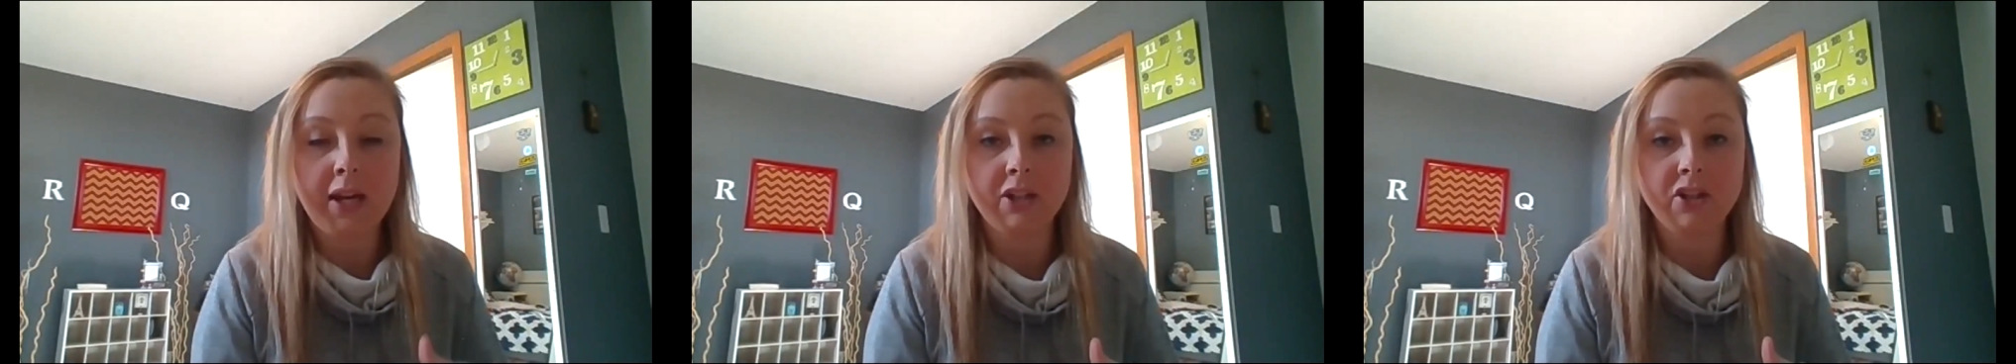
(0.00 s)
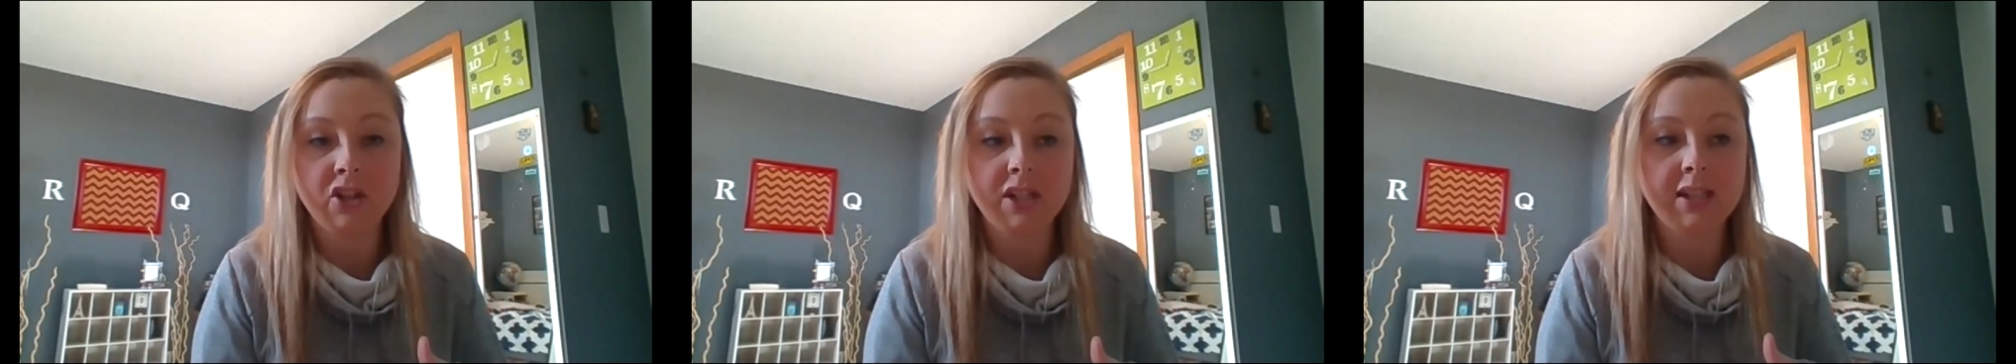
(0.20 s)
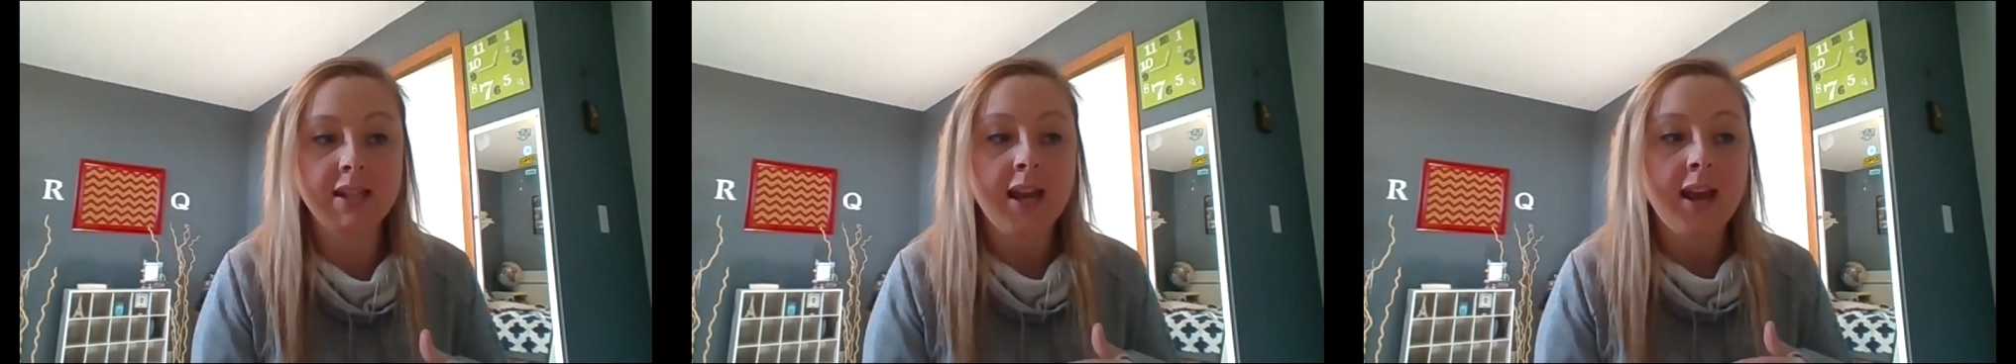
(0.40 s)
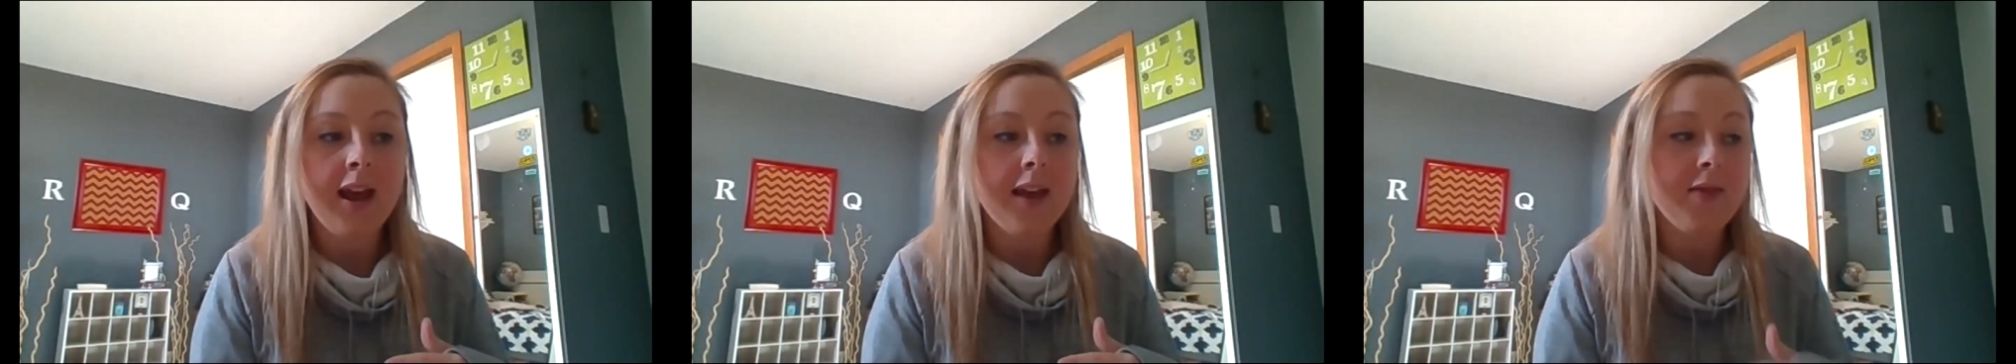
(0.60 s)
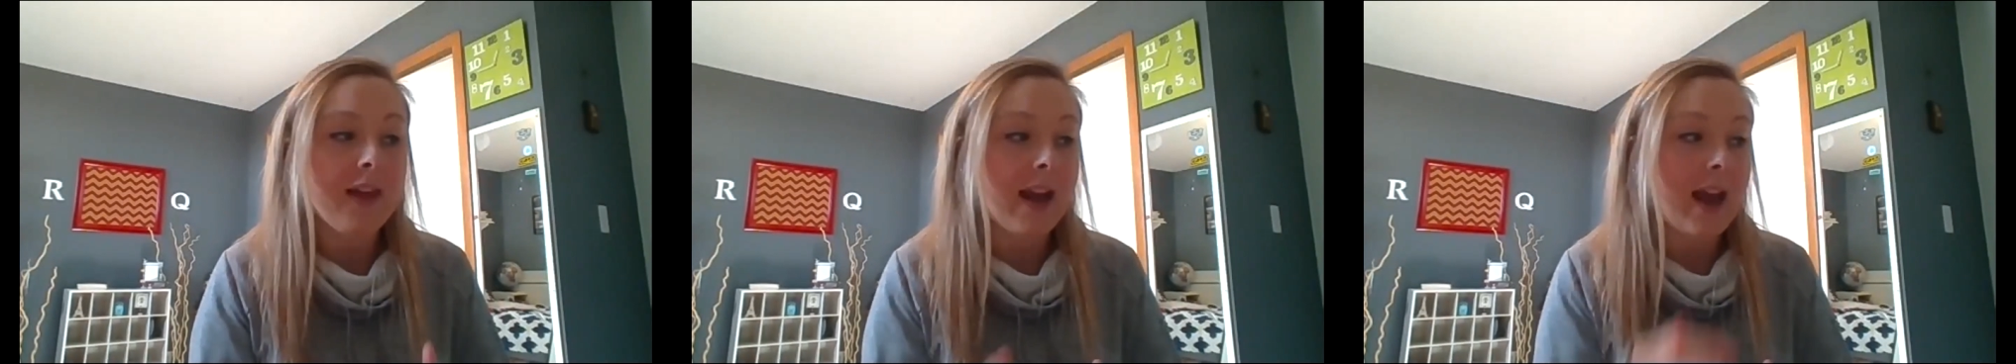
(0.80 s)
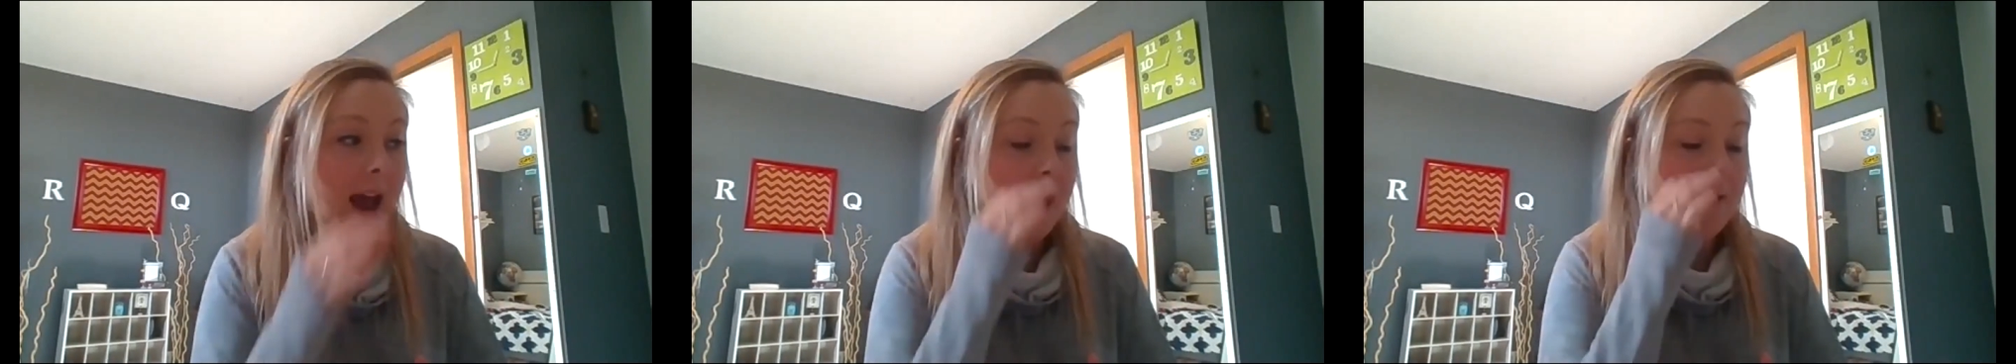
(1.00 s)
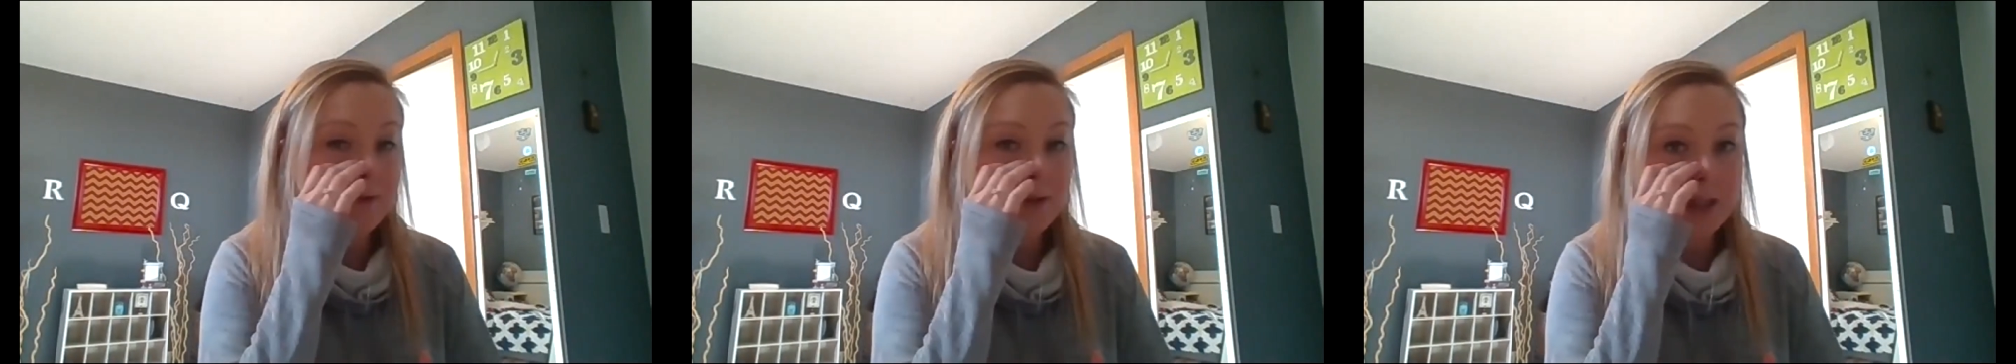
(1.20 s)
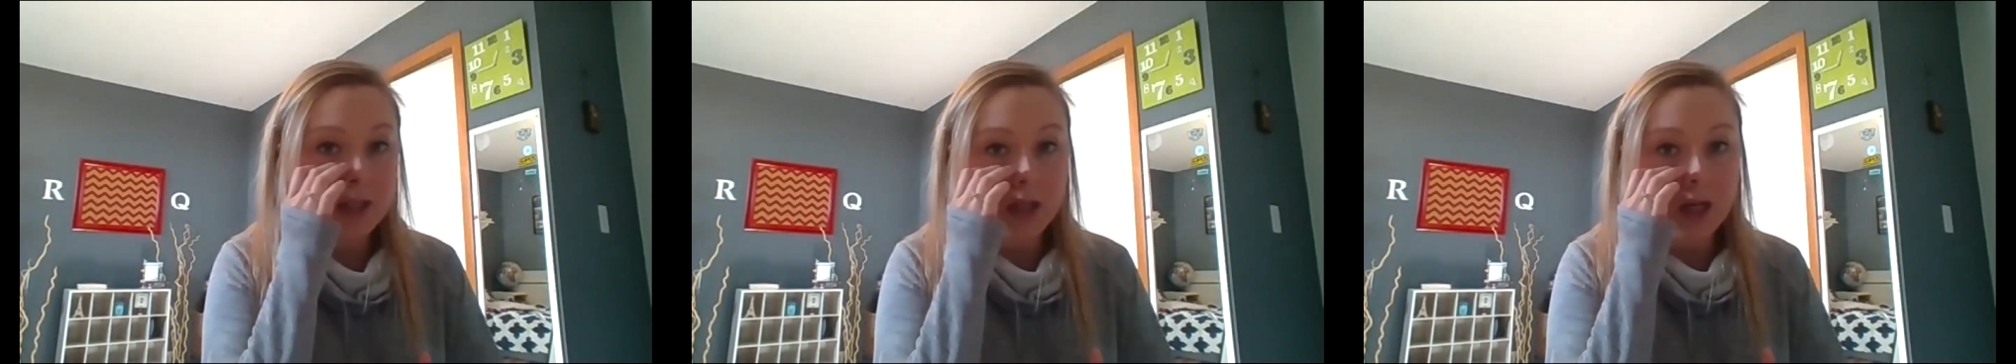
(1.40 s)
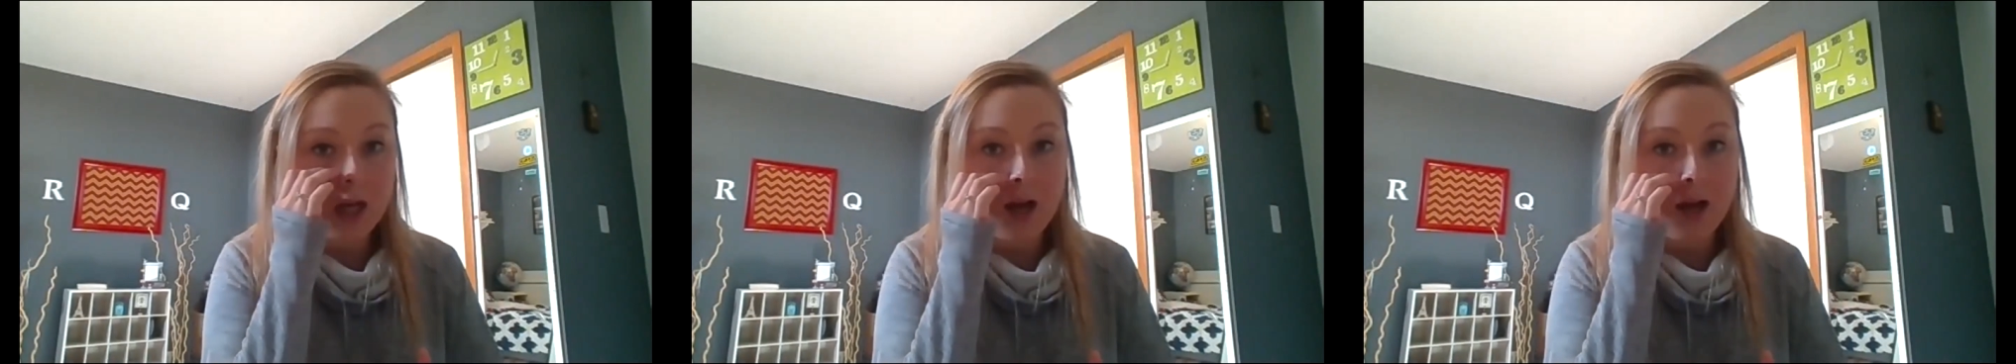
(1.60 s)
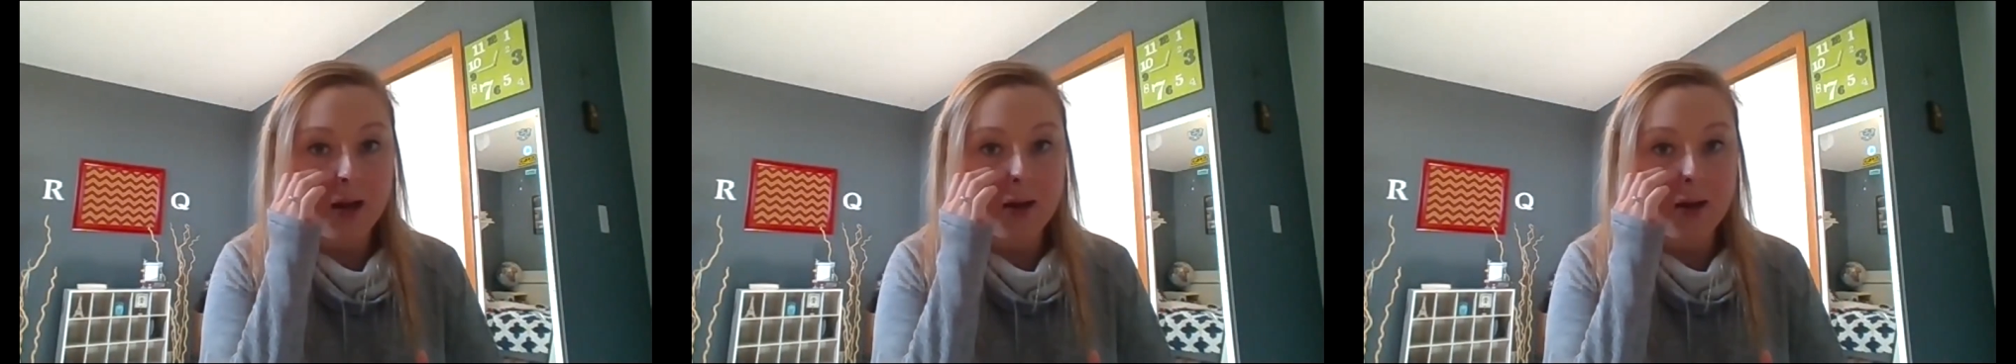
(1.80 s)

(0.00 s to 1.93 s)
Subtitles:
pages that have to,